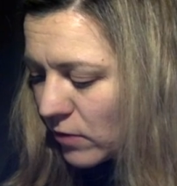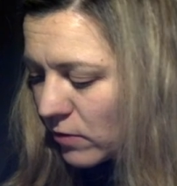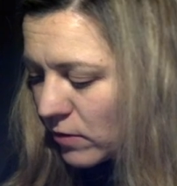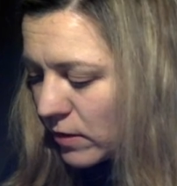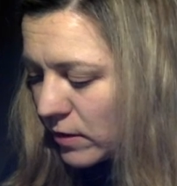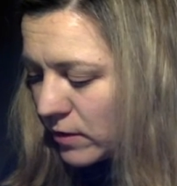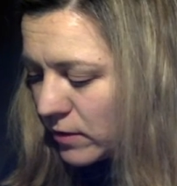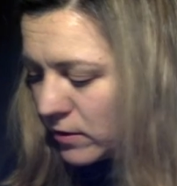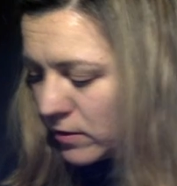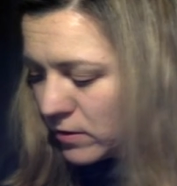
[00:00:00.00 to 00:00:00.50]

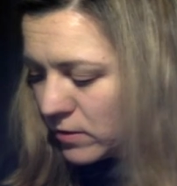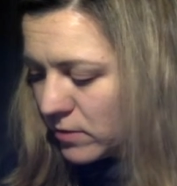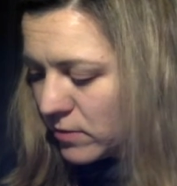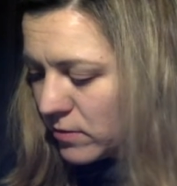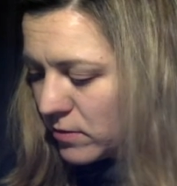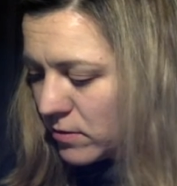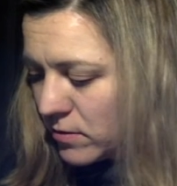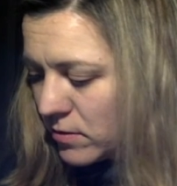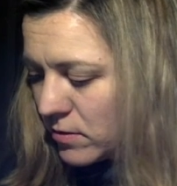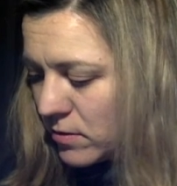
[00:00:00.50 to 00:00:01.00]
Right?
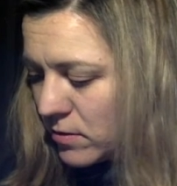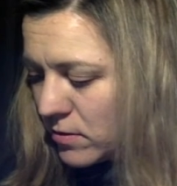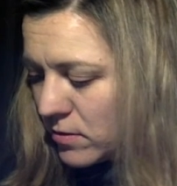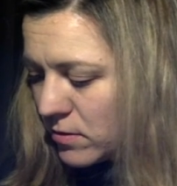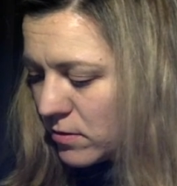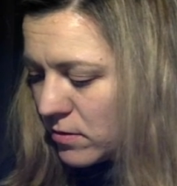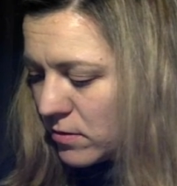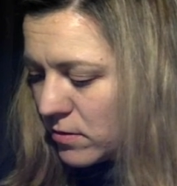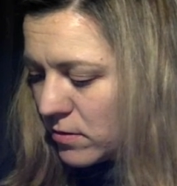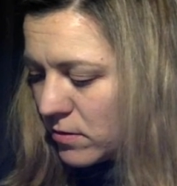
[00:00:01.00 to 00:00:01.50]

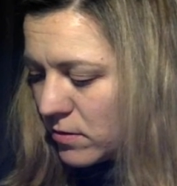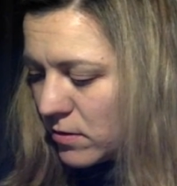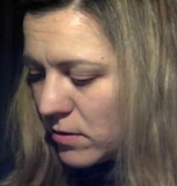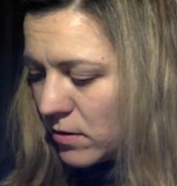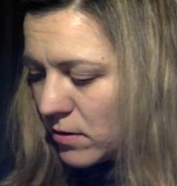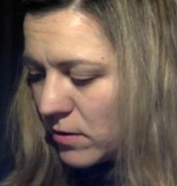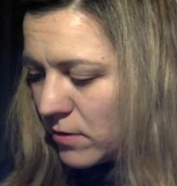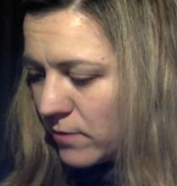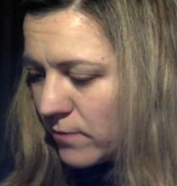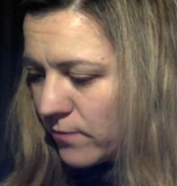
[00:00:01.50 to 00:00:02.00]

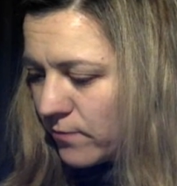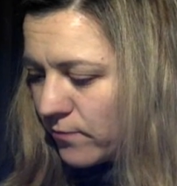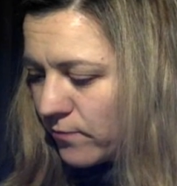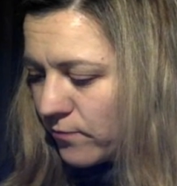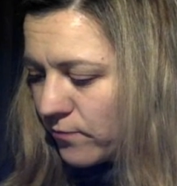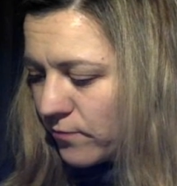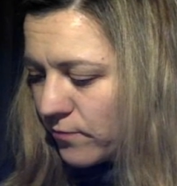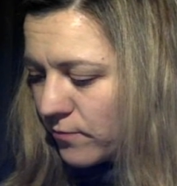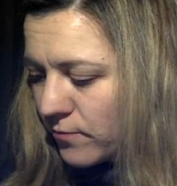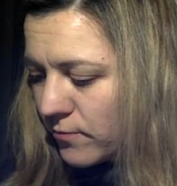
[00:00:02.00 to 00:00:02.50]
Um,
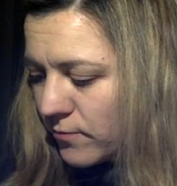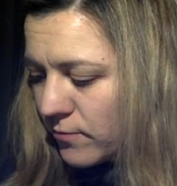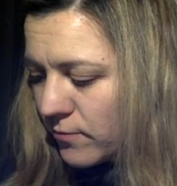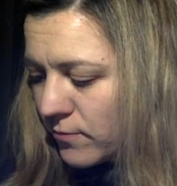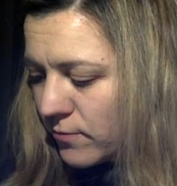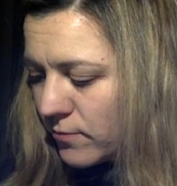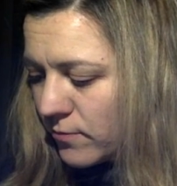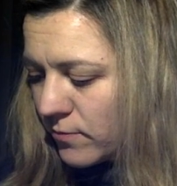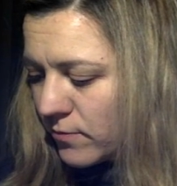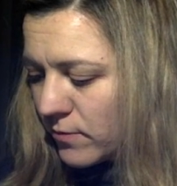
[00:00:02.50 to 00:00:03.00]

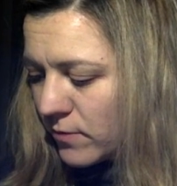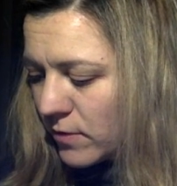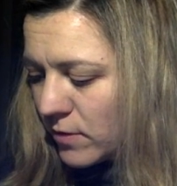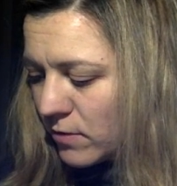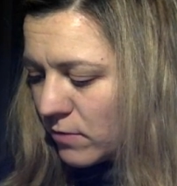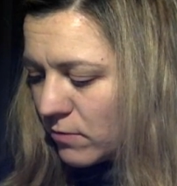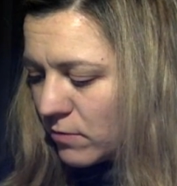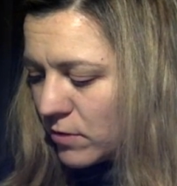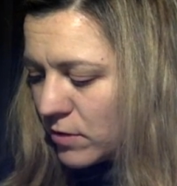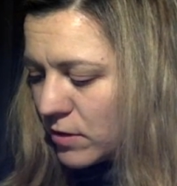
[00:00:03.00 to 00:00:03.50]

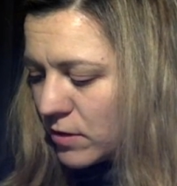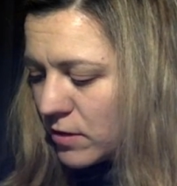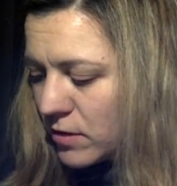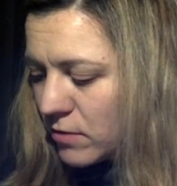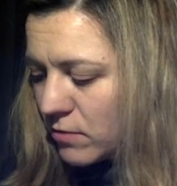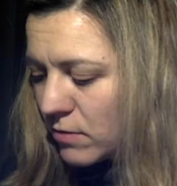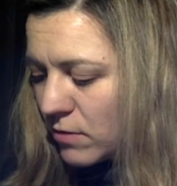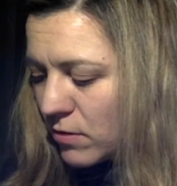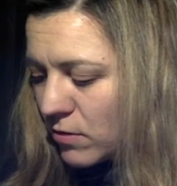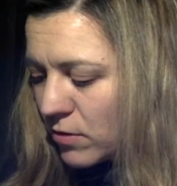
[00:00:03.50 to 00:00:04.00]
which is
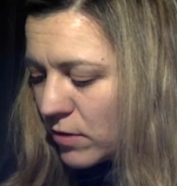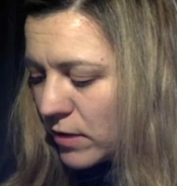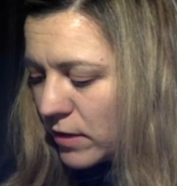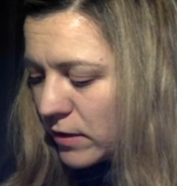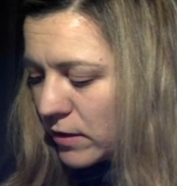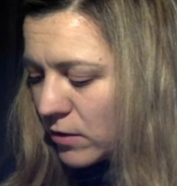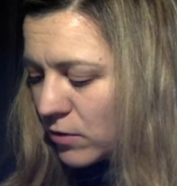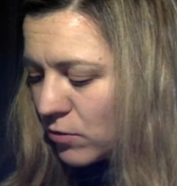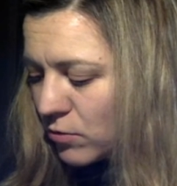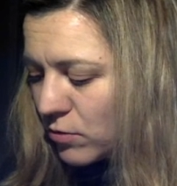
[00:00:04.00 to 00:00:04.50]
the one
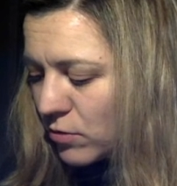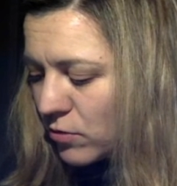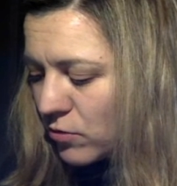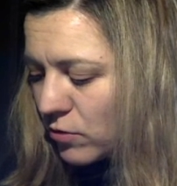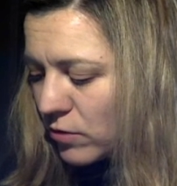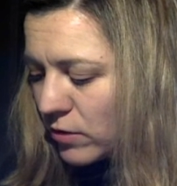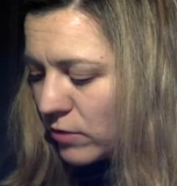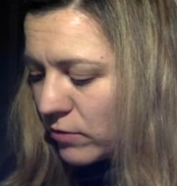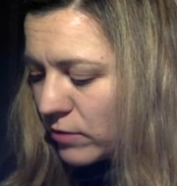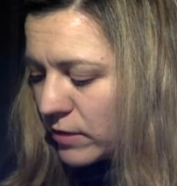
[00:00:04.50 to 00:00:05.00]
connected to the
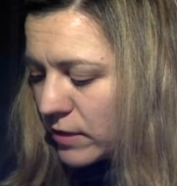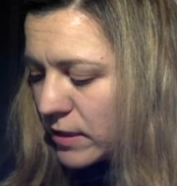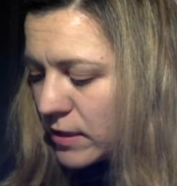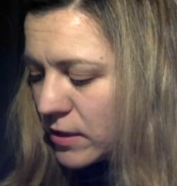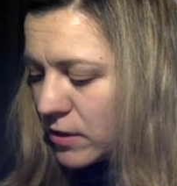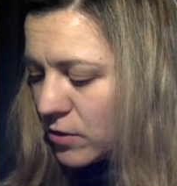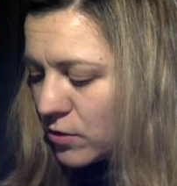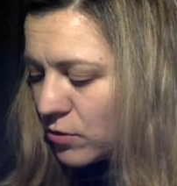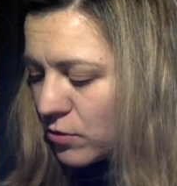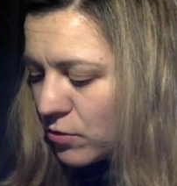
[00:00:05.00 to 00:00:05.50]
drain
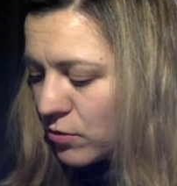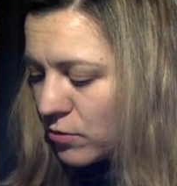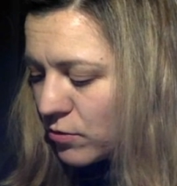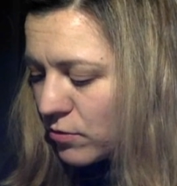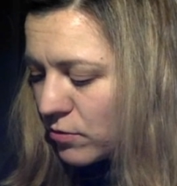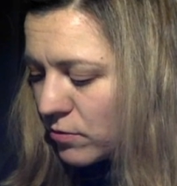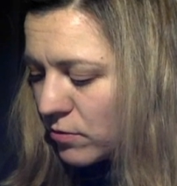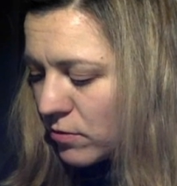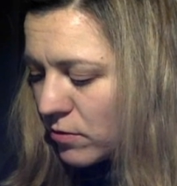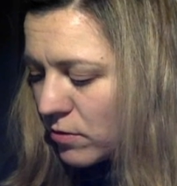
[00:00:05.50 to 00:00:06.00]
resistor,
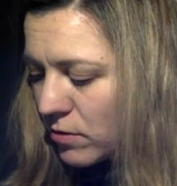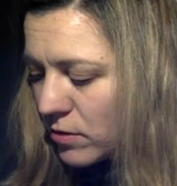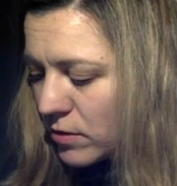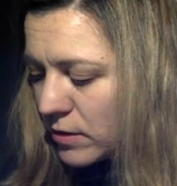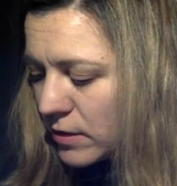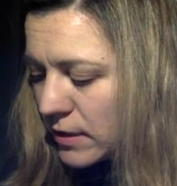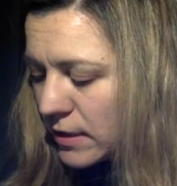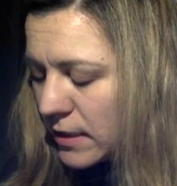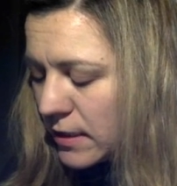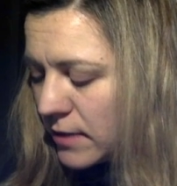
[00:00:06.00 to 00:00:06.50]

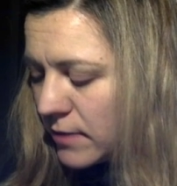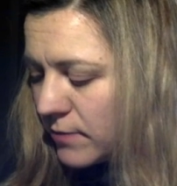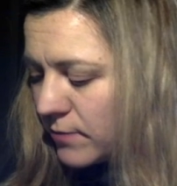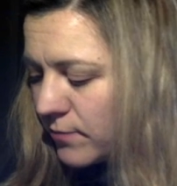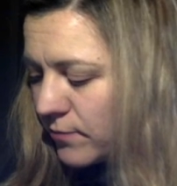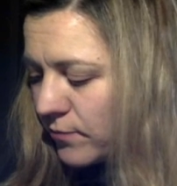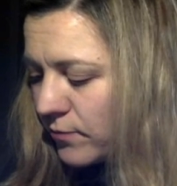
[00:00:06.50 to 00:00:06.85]
RD.